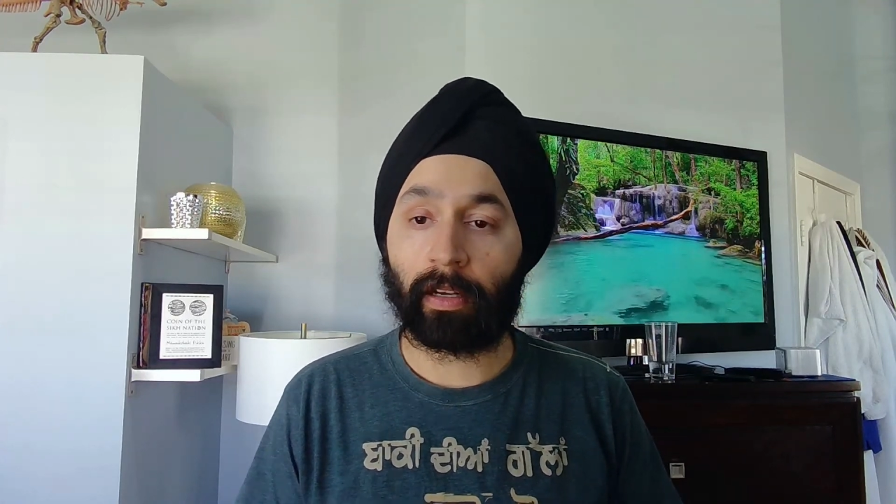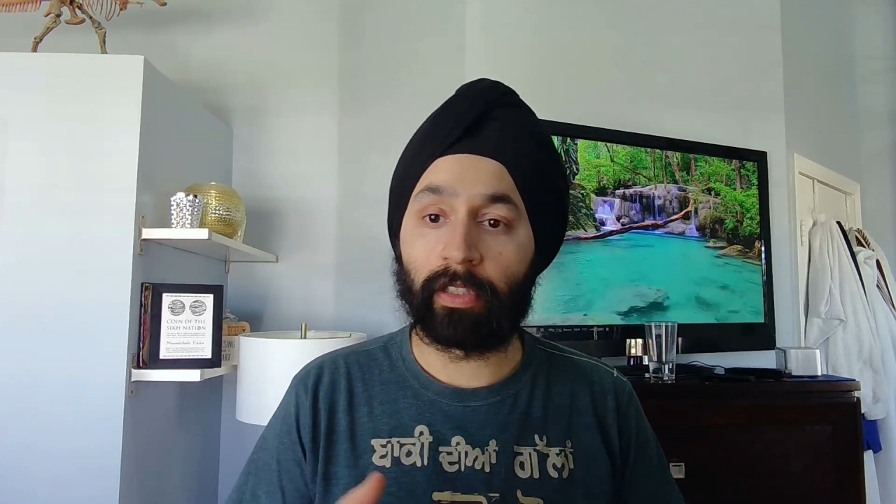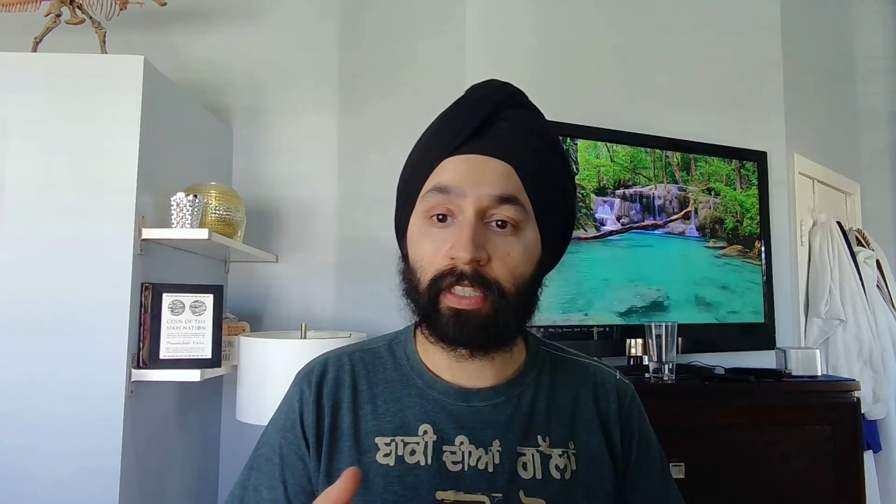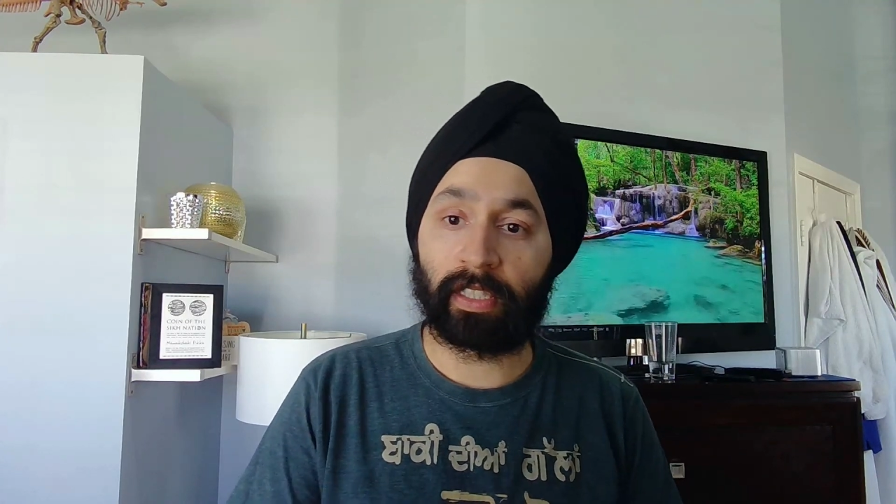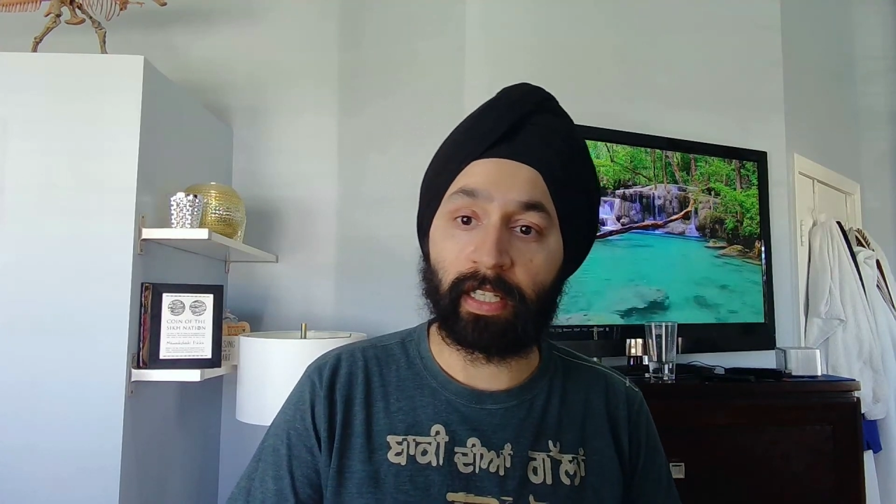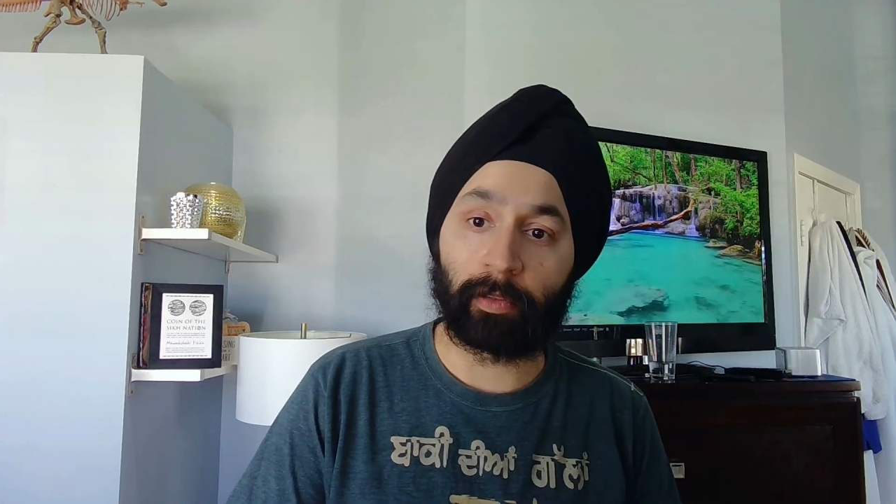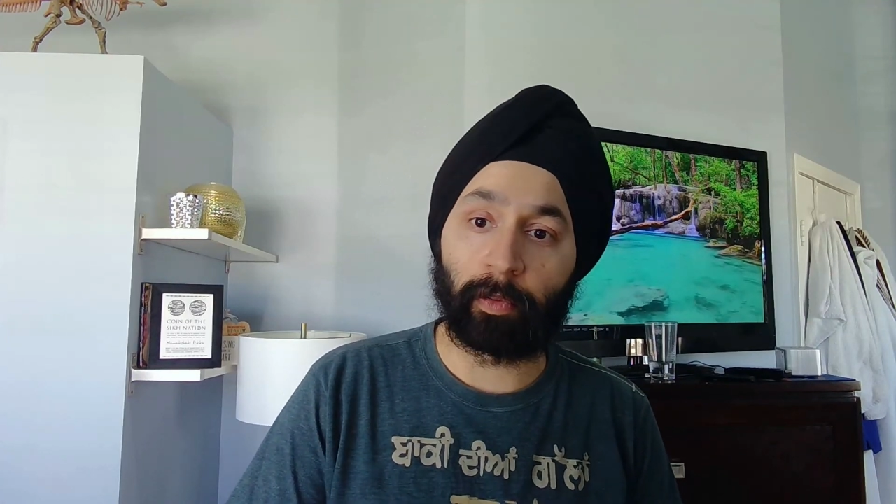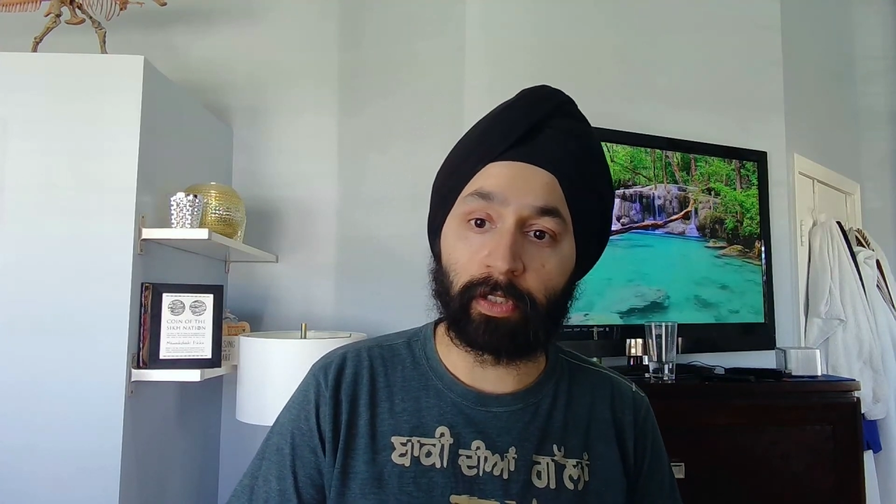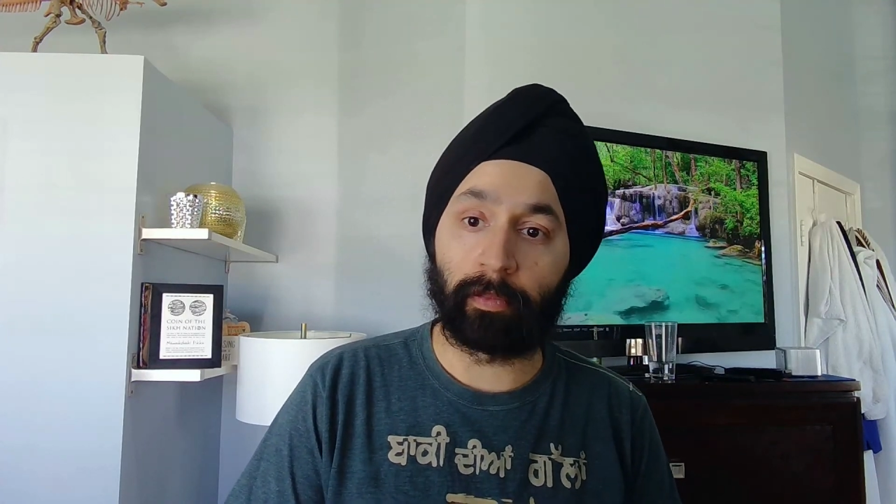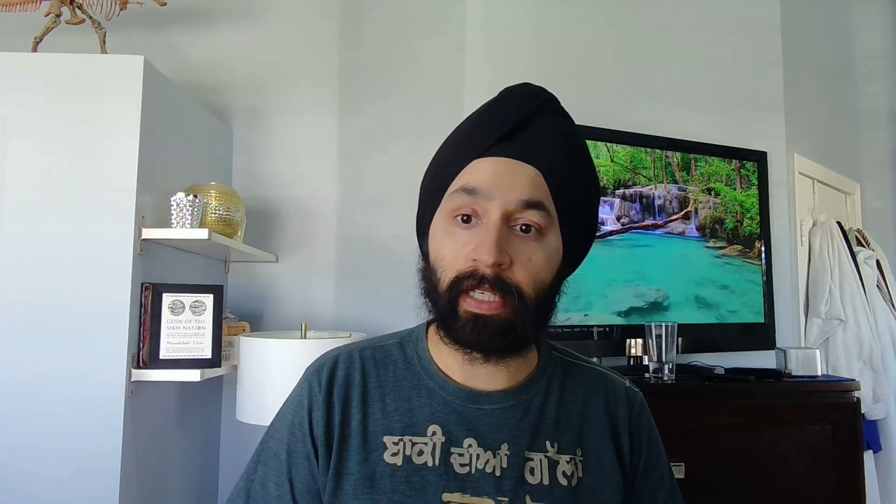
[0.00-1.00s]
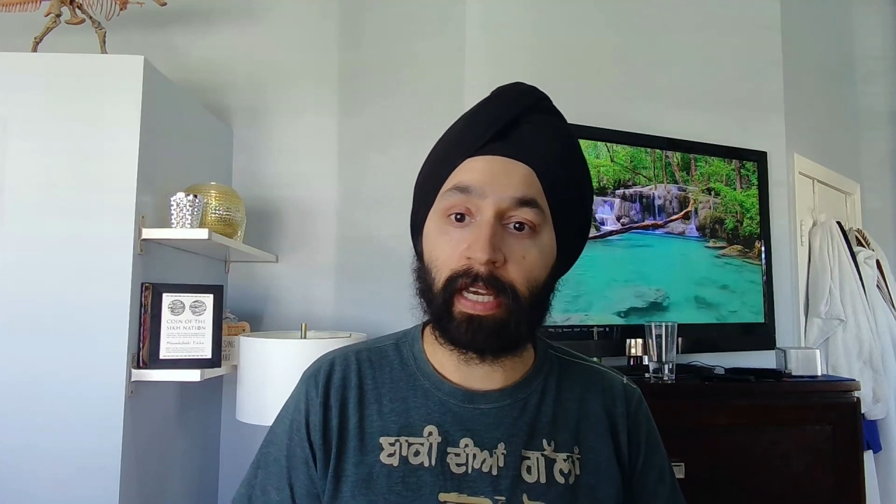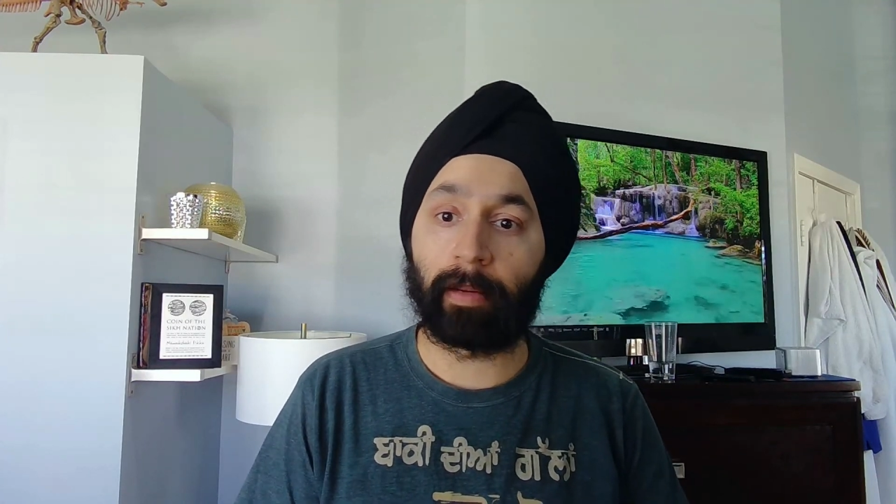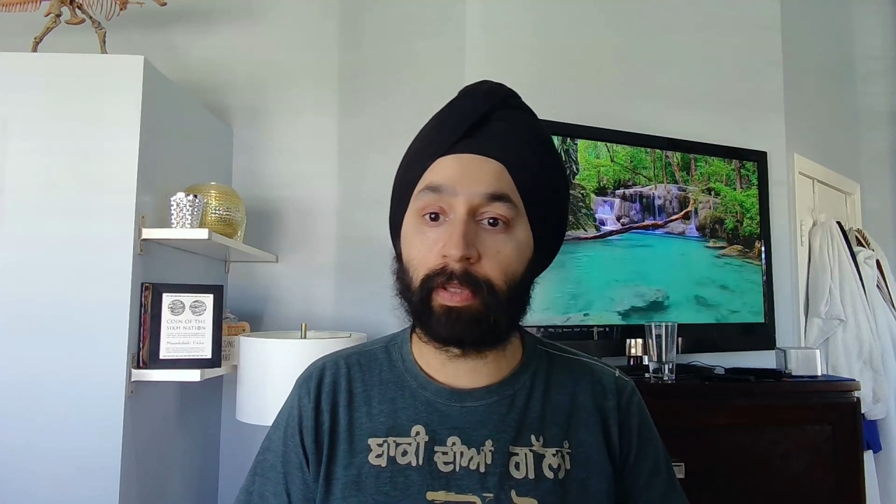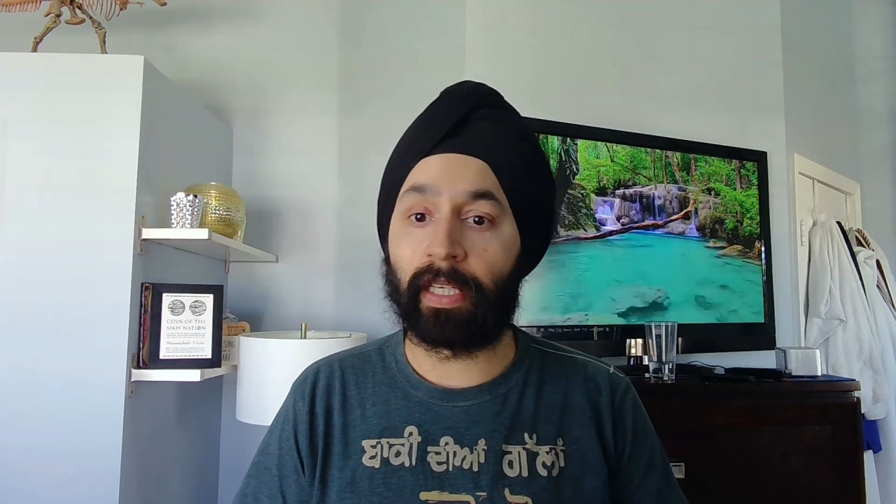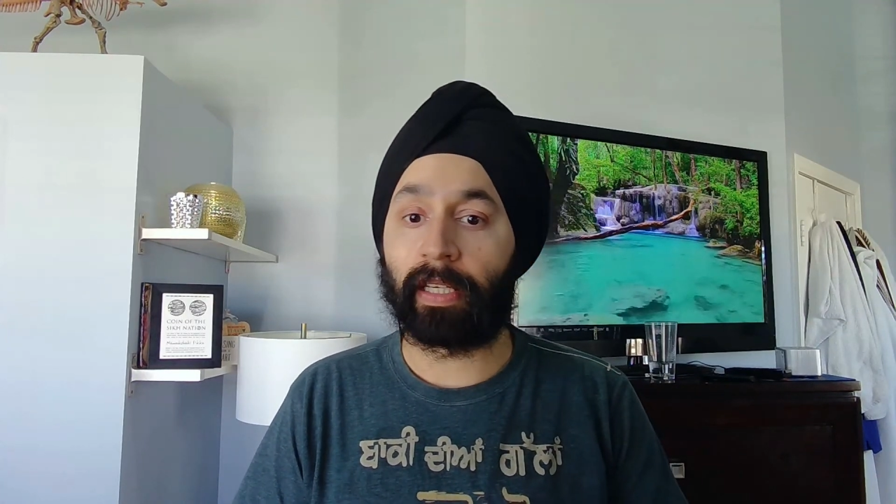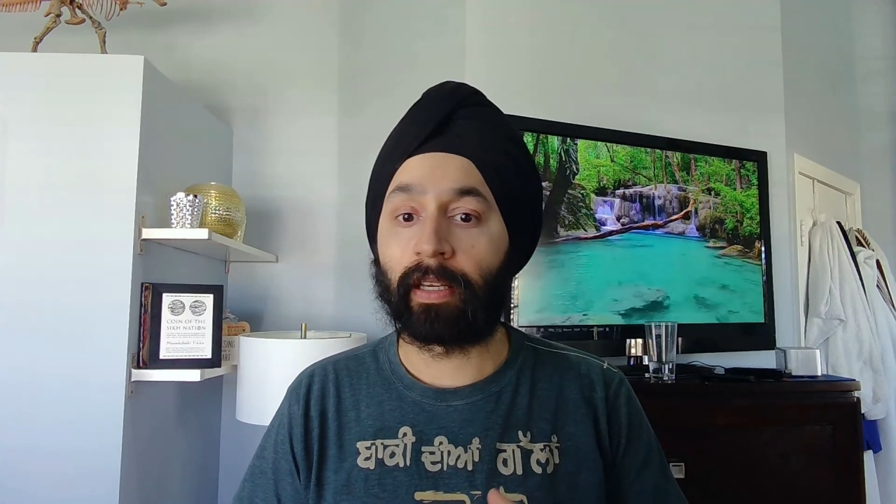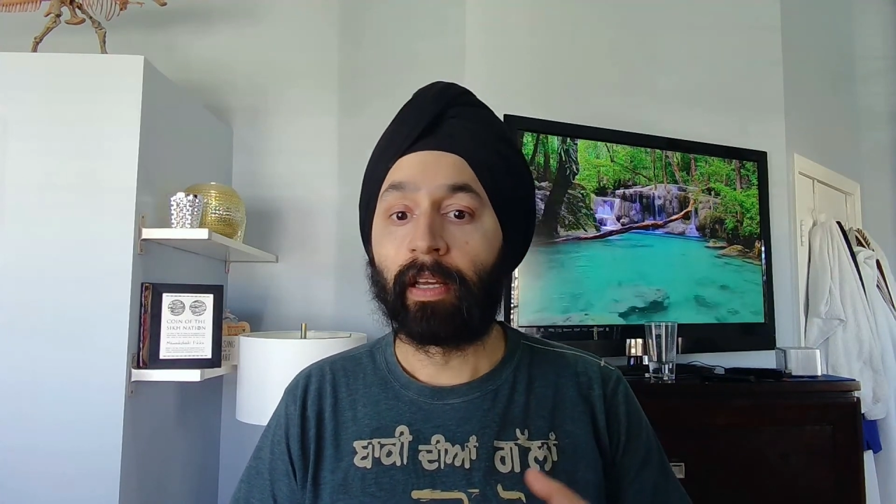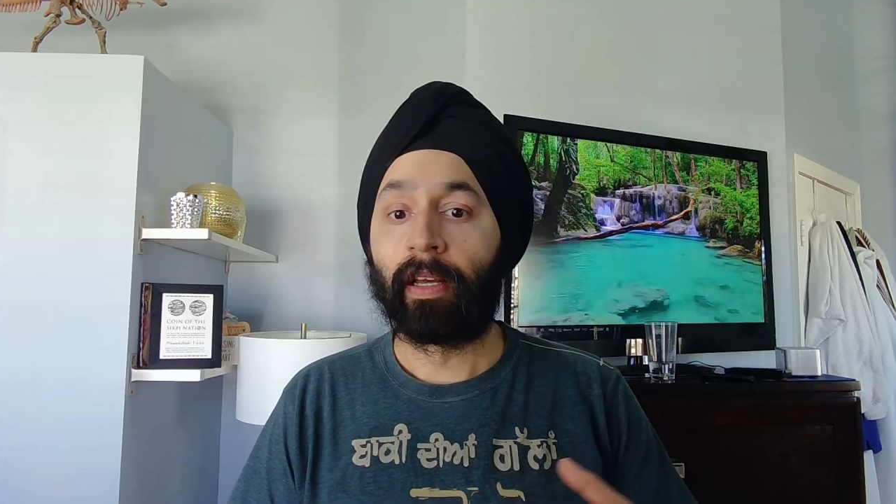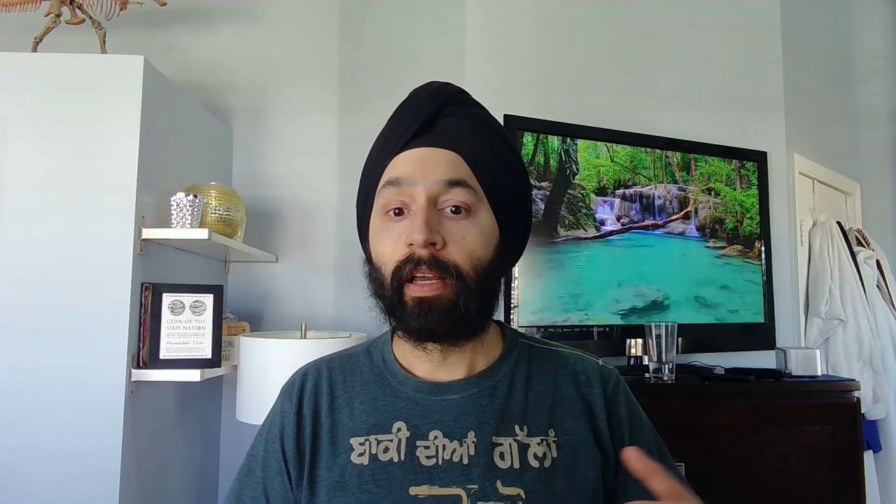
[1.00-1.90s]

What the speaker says: oh, this is not supposed to be happening,